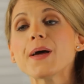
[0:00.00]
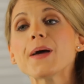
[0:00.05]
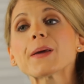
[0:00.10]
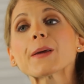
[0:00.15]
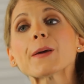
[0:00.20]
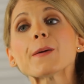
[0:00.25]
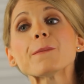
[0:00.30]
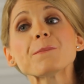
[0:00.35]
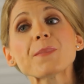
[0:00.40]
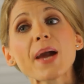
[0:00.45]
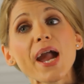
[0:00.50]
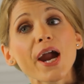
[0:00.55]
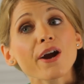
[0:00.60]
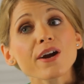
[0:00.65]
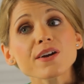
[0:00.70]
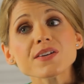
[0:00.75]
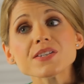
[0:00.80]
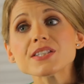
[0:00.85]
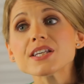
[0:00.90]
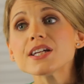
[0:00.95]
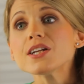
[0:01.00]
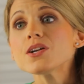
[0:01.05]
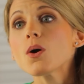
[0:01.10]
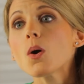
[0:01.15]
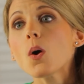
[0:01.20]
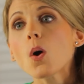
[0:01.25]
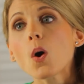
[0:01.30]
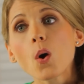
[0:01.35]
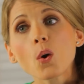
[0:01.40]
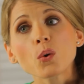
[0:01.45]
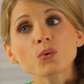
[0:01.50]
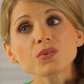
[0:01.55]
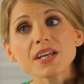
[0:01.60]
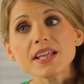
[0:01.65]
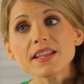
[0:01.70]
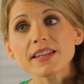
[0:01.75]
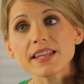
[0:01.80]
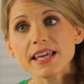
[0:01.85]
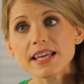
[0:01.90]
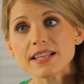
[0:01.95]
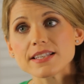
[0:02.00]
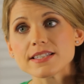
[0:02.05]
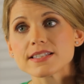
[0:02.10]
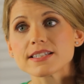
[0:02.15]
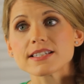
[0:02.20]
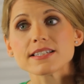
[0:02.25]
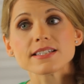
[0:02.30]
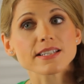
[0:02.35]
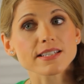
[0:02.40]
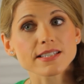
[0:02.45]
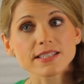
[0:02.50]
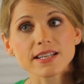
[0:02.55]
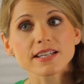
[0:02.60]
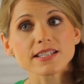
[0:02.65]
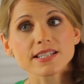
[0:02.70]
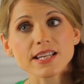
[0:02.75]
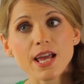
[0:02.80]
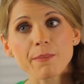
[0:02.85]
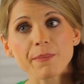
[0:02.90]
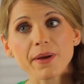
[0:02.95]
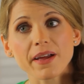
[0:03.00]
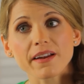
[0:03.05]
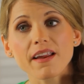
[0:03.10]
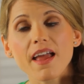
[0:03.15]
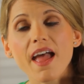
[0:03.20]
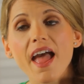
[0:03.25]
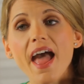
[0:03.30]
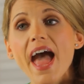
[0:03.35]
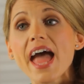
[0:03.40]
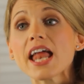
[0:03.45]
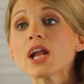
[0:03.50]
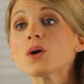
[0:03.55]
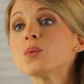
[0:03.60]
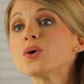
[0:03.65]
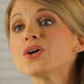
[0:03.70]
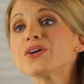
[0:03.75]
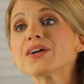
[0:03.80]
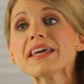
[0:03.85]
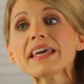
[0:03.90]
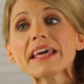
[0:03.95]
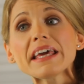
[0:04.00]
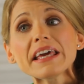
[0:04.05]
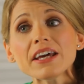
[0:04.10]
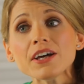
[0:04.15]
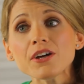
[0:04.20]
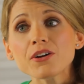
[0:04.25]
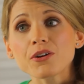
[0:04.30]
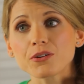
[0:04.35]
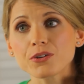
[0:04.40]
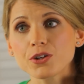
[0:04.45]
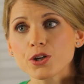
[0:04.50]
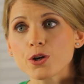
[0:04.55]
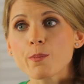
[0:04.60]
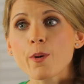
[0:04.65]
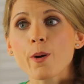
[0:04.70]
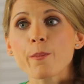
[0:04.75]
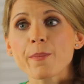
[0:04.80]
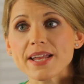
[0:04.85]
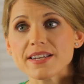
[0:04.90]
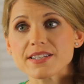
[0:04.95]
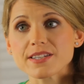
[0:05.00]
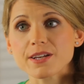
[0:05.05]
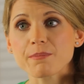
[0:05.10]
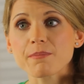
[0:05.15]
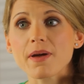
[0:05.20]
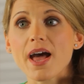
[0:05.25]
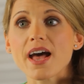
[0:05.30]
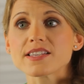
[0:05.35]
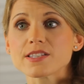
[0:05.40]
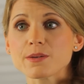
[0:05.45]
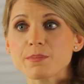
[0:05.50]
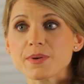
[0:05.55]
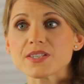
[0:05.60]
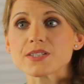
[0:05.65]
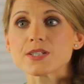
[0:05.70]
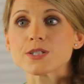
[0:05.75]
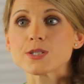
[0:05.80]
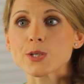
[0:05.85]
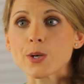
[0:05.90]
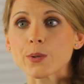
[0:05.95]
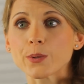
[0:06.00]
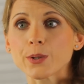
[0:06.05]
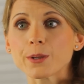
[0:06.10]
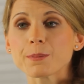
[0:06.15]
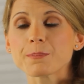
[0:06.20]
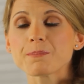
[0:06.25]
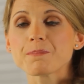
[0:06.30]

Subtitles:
Comparison only leads to discontentment, and it will kill your momentum as a business owner.